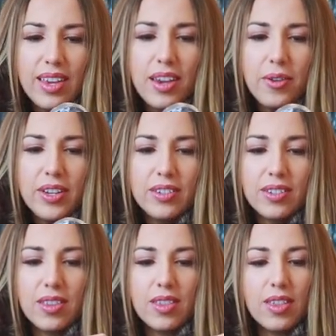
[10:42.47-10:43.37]
Here is
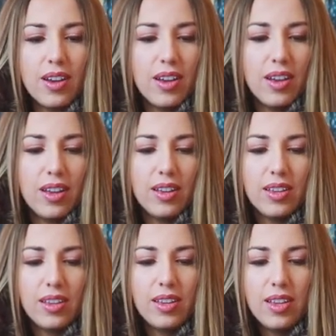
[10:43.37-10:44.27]
the
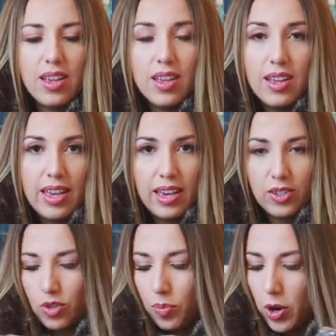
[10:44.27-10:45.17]

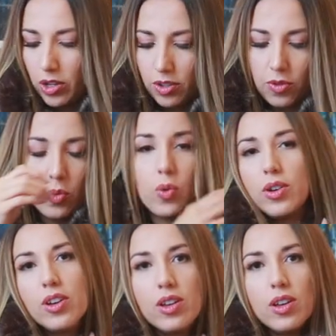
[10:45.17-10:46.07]
extra part if you
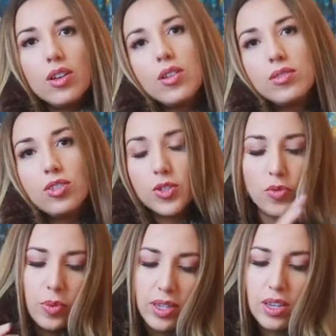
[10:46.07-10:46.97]
want to
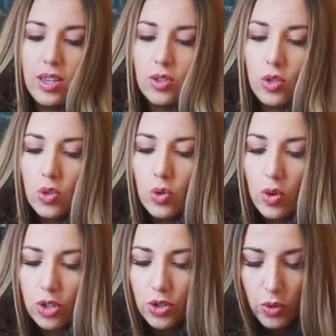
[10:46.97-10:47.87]
transform it into
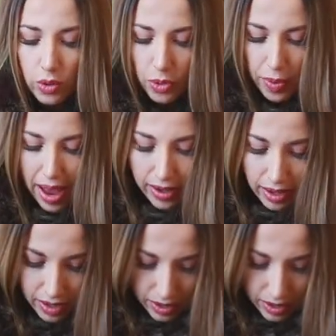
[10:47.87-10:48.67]
a shoulder bag.